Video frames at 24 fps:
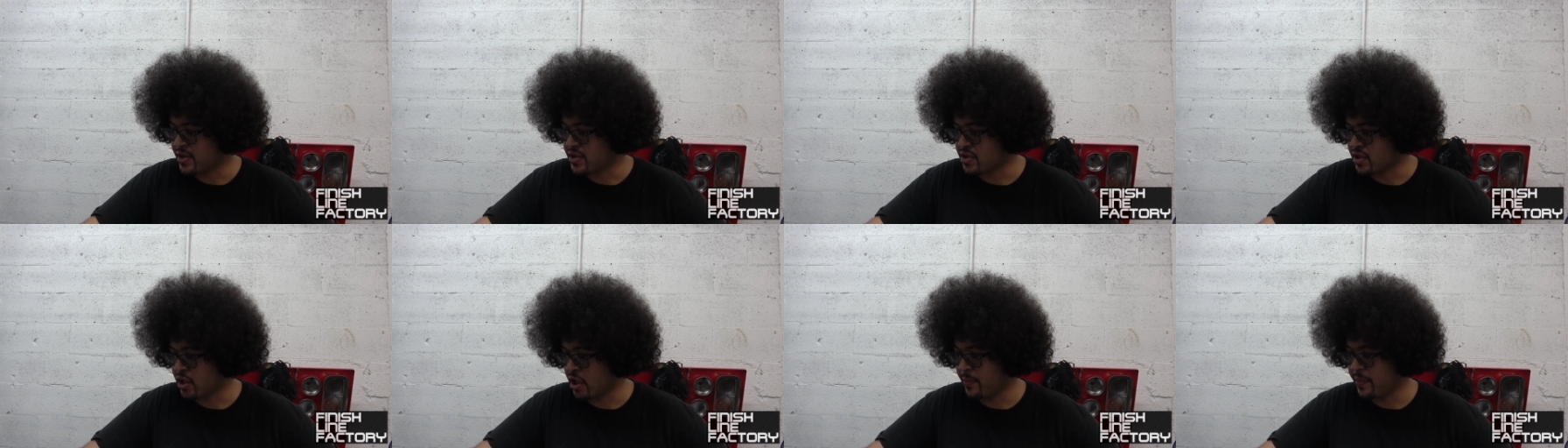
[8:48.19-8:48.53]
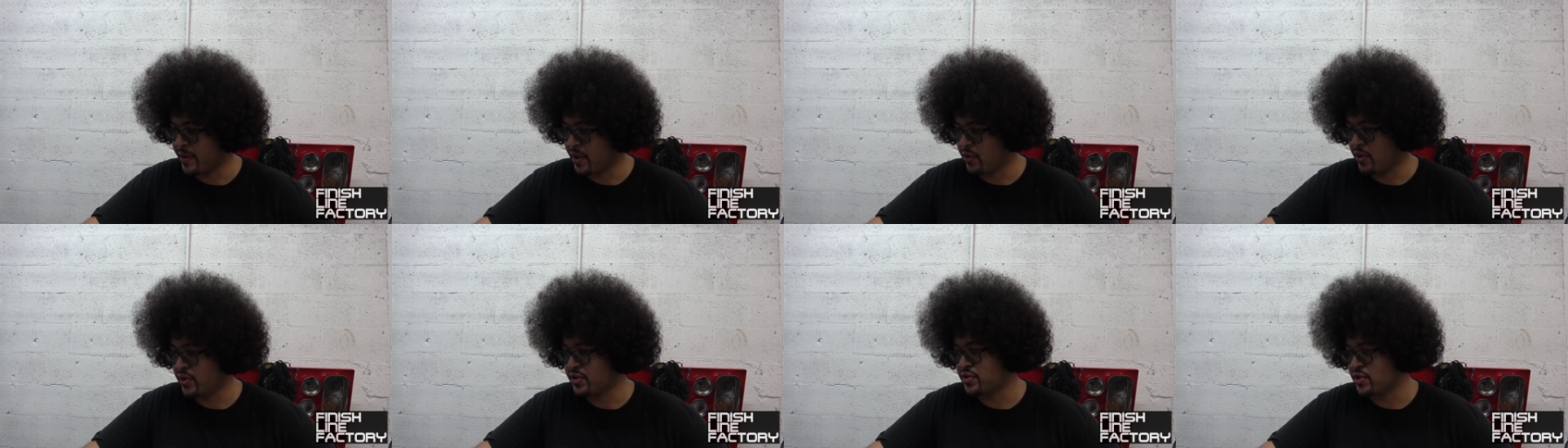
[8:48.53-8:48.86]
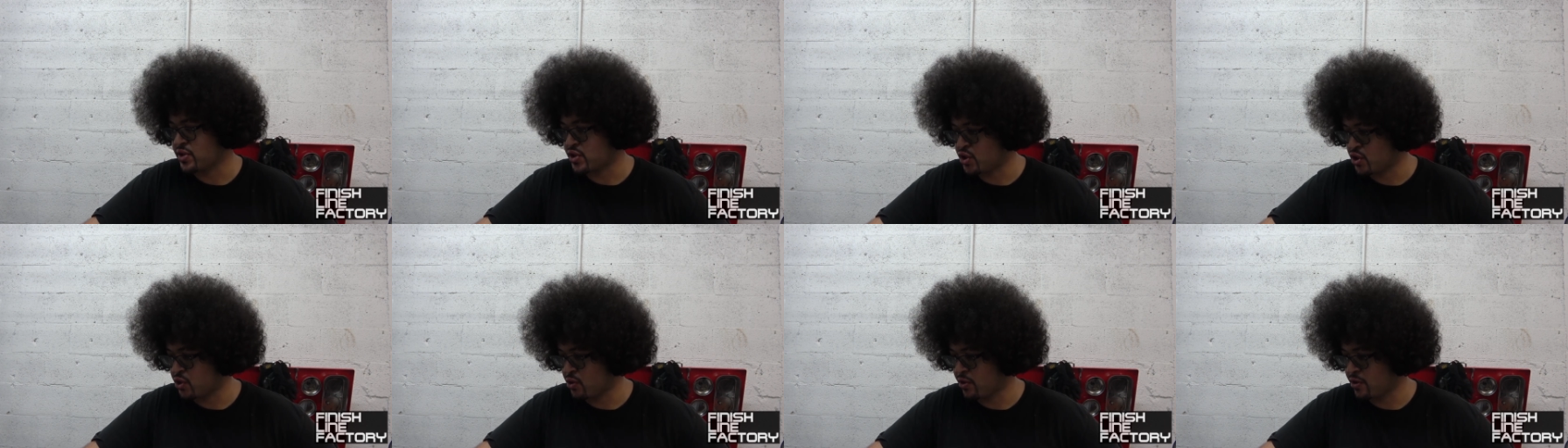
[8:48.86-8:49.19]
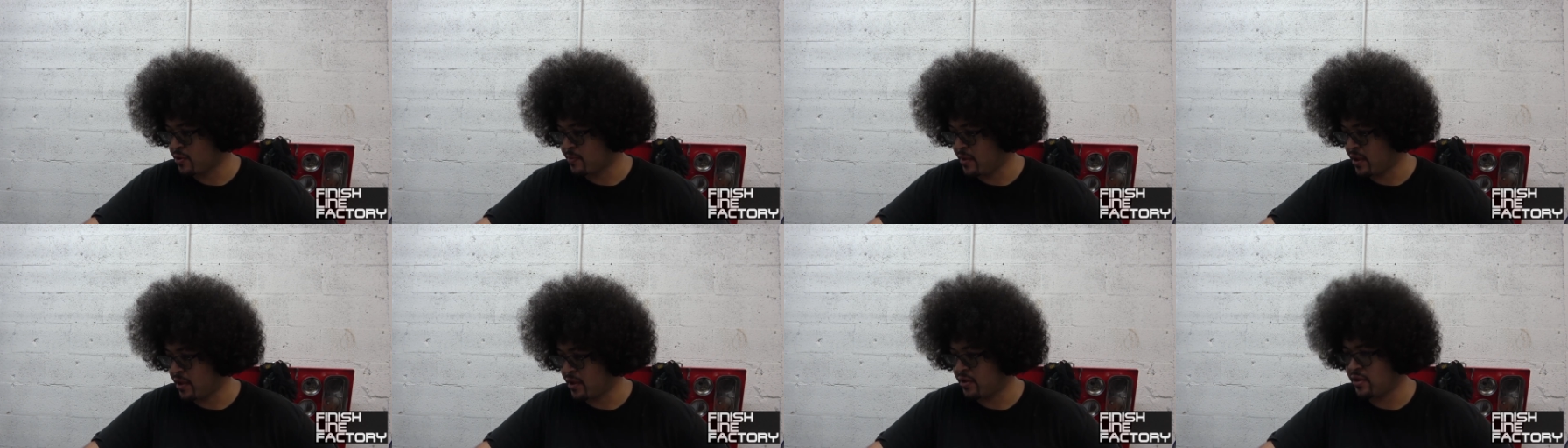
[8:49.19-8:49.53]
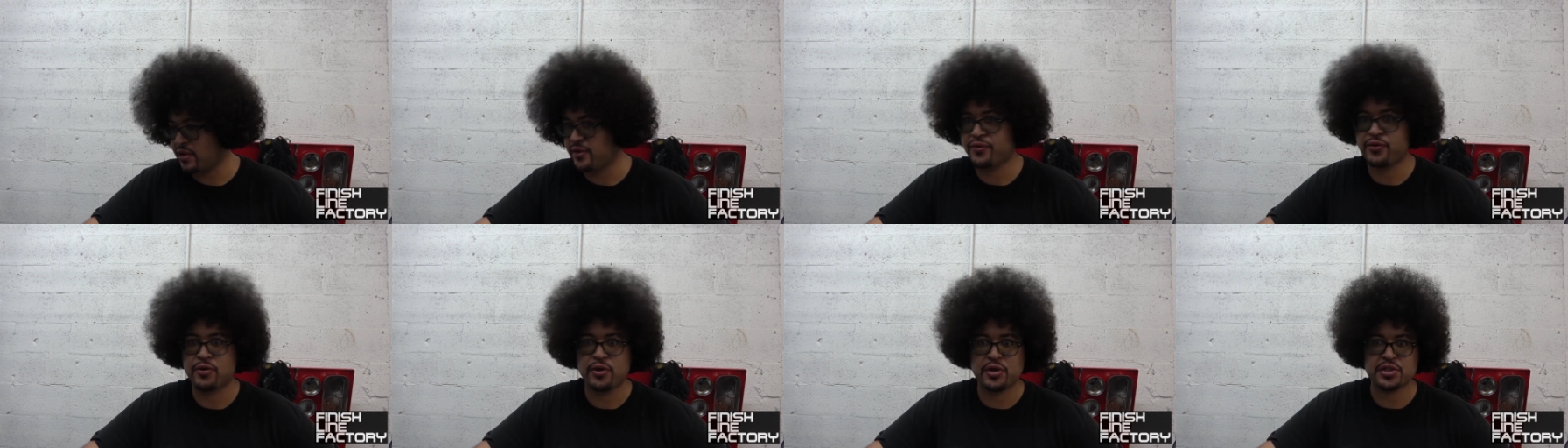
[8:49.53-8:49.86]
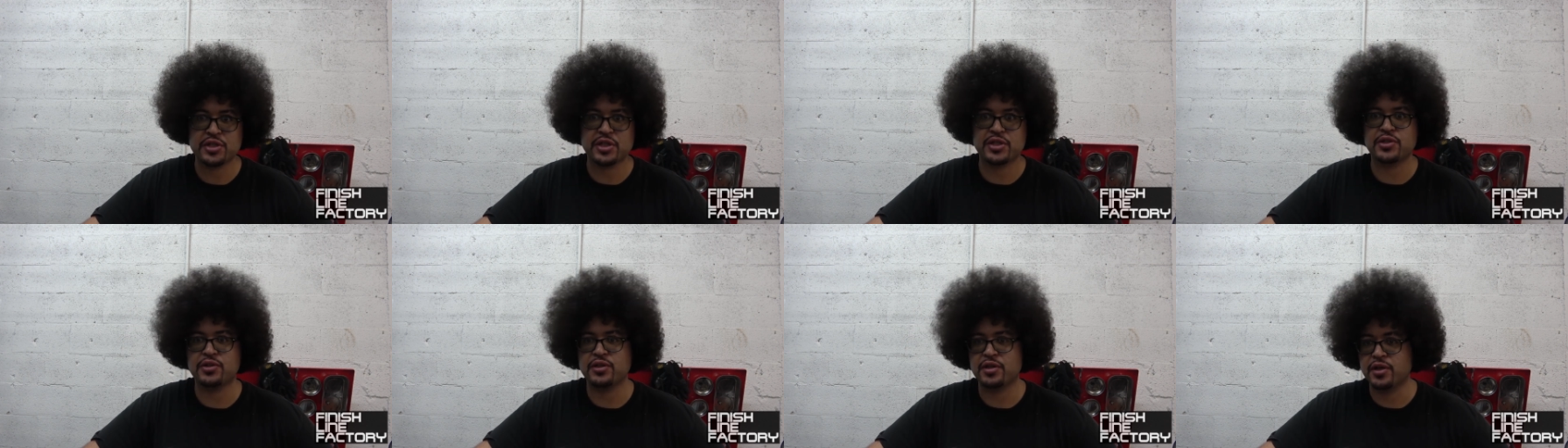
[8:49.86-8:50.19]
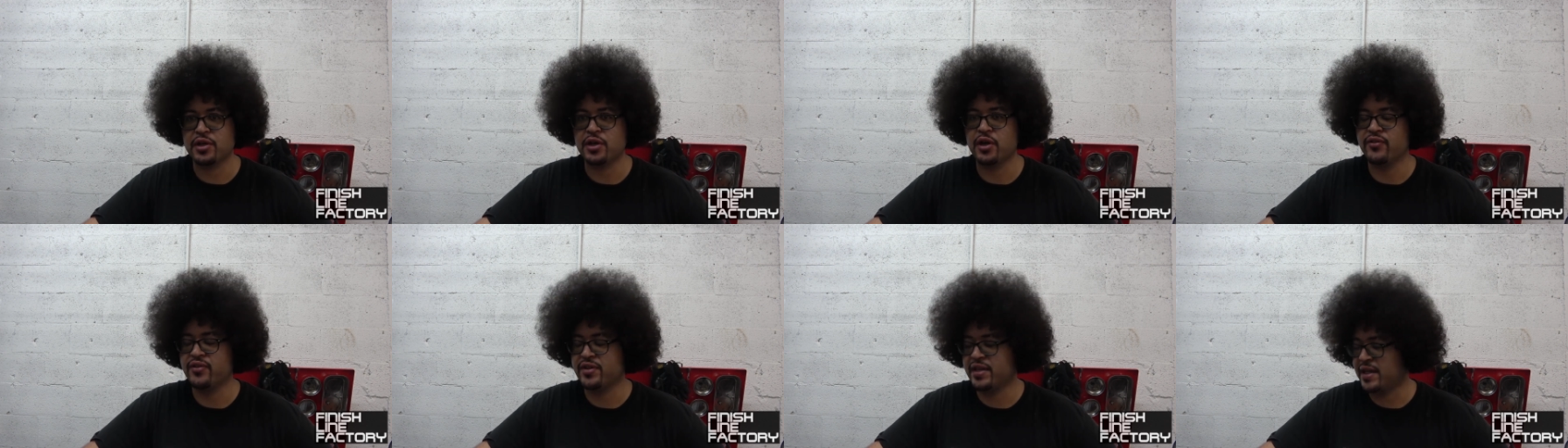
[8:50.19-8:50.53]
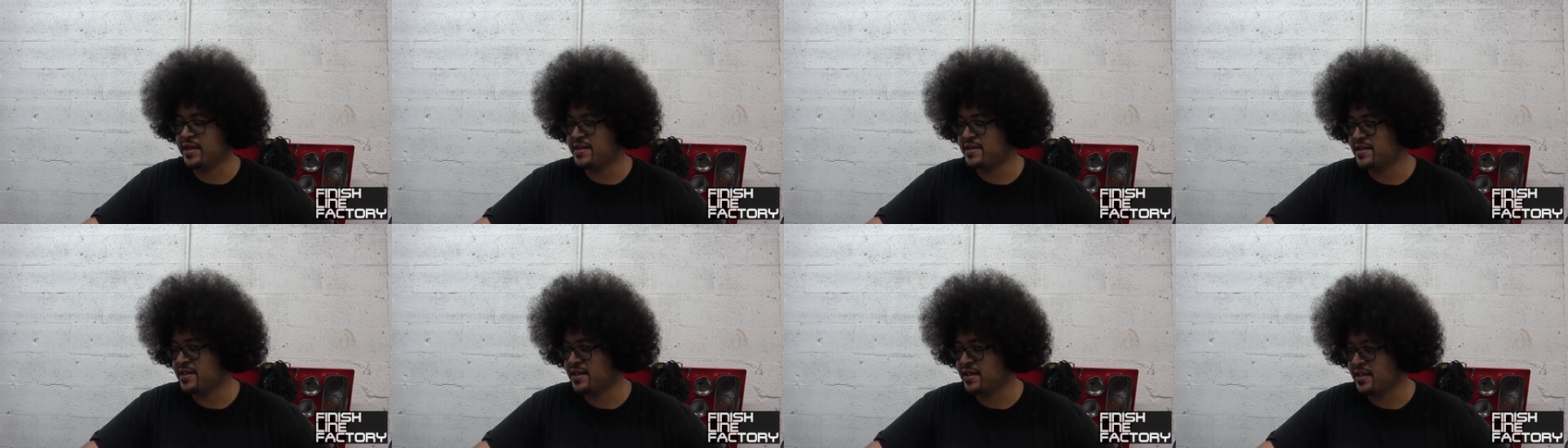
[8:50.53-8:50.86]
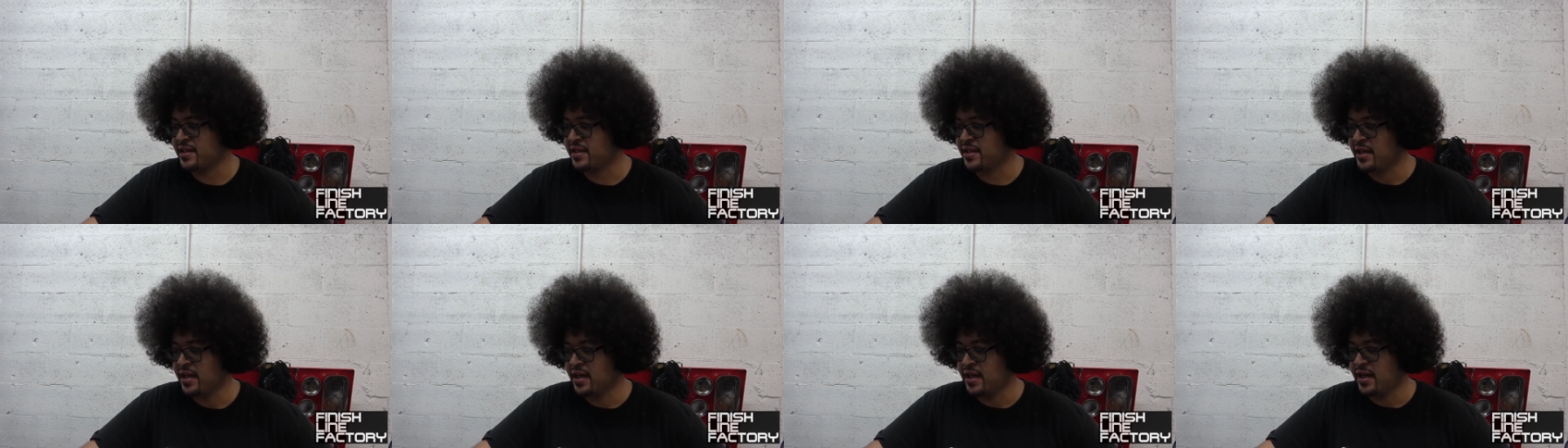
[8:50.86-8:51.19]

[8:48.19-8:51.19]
So I'll be going to the store tomorrow, unfortunately due to COVID-19.